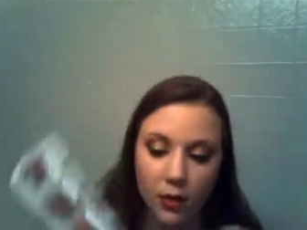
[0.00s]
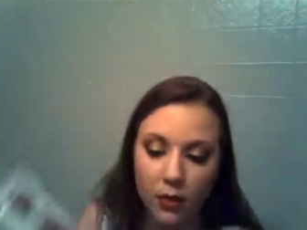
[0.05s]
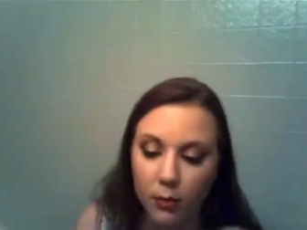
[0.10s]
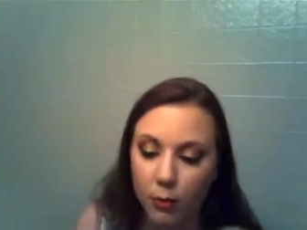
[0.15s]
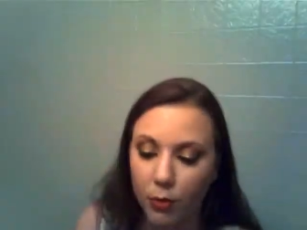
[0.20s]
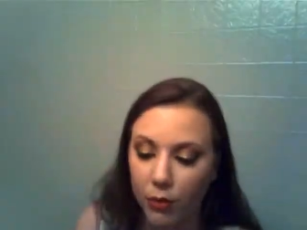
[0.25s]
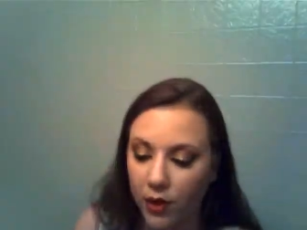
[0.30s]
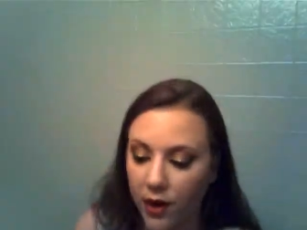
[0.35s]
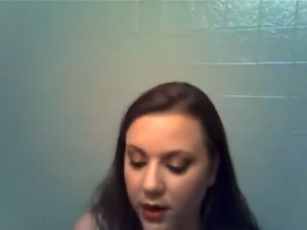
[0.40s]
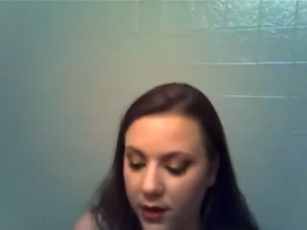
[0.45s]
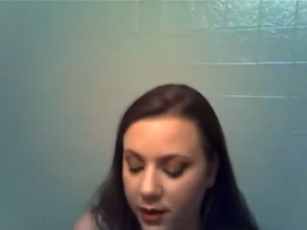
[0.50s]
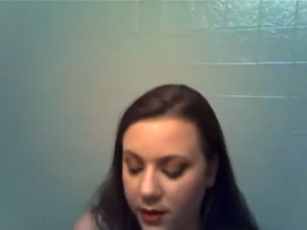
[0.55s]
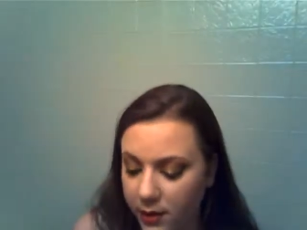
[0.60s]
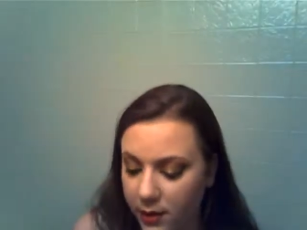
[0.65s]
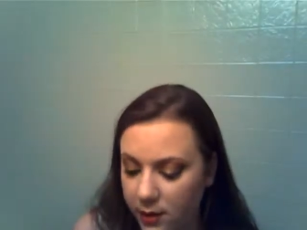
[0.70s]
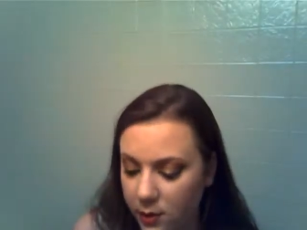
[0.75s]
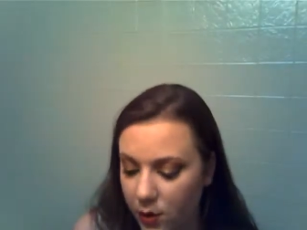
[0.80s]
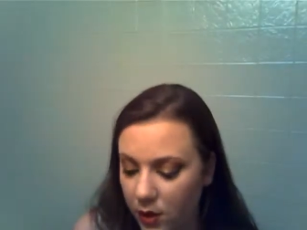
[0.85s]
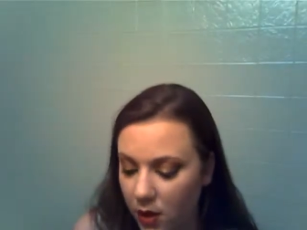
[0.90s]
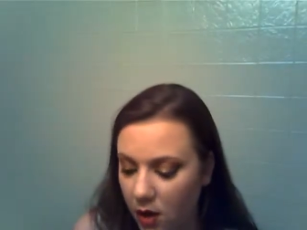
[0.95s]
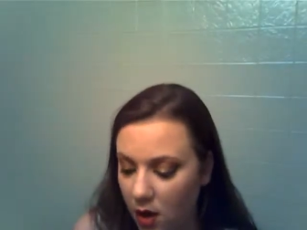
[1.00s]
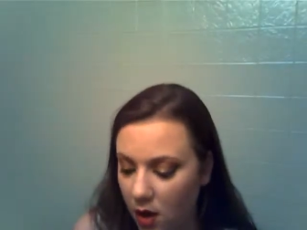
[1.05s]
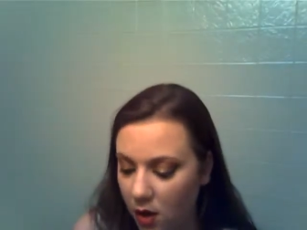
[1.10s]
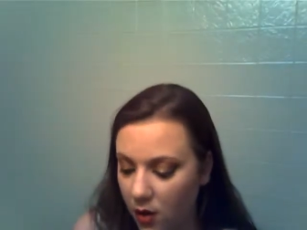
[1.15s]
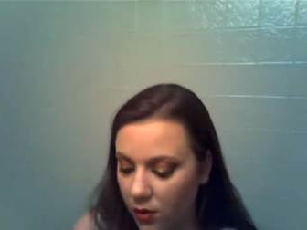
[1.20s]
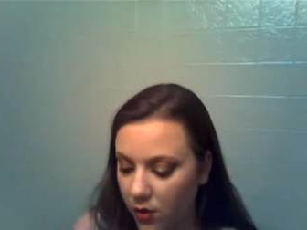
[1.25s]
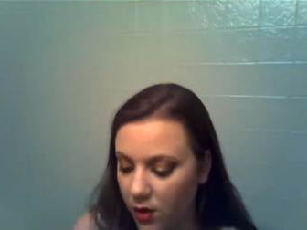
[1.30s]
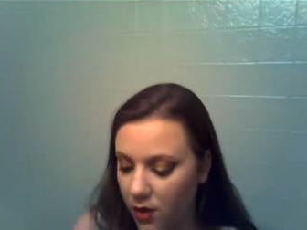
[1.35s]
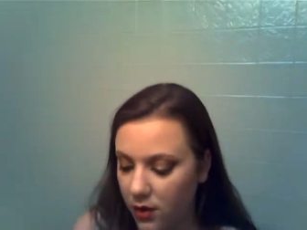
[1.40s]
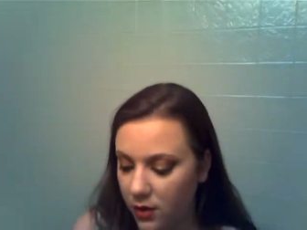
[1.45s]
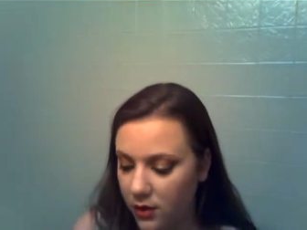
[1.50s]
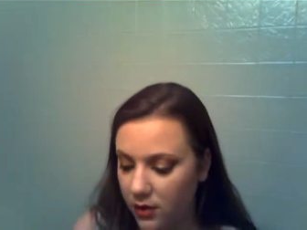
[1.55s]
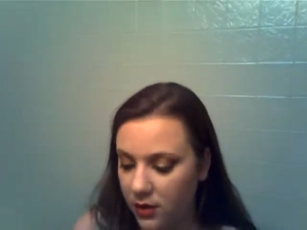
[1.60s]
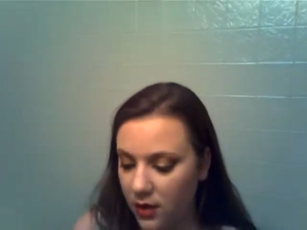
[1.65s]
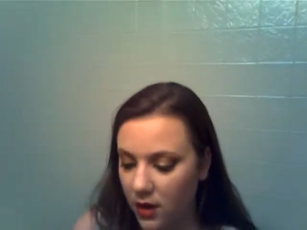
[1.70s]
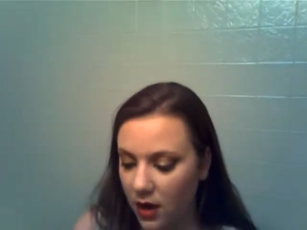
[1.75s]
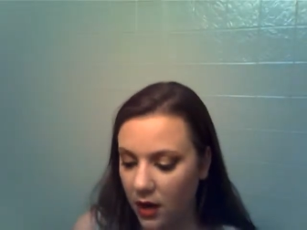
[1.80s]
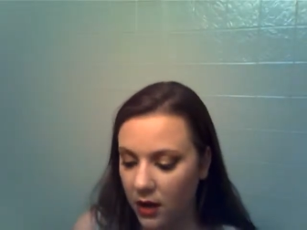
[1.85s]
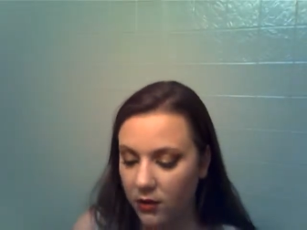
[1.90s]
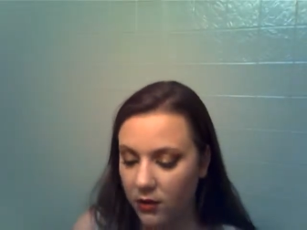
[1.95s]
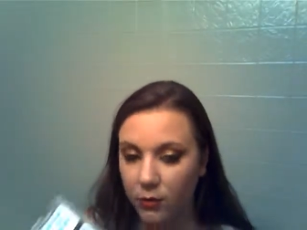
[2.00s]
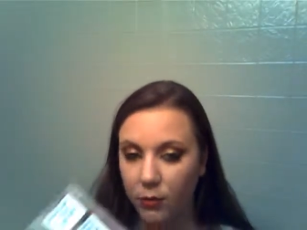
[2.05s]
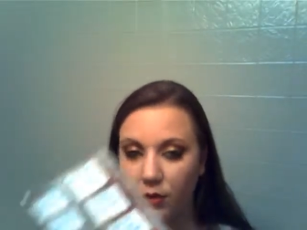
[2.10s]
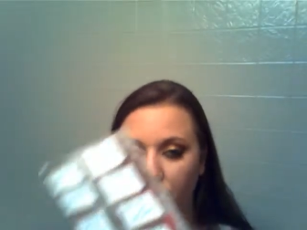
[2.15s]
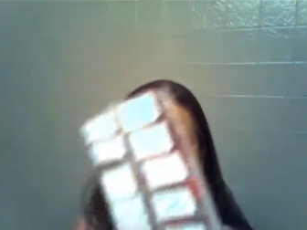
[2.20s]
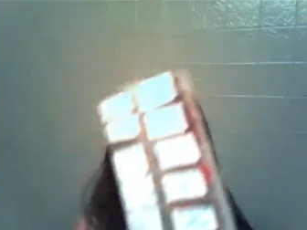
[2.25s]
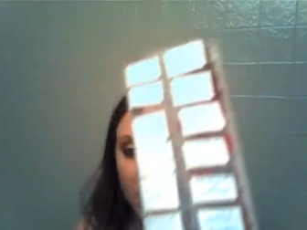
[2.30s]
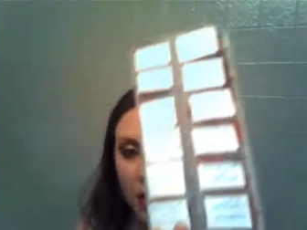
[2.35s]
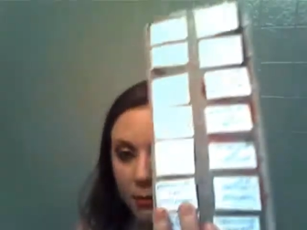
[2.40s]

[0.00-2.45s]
what the brand is, what the color is, and I even put the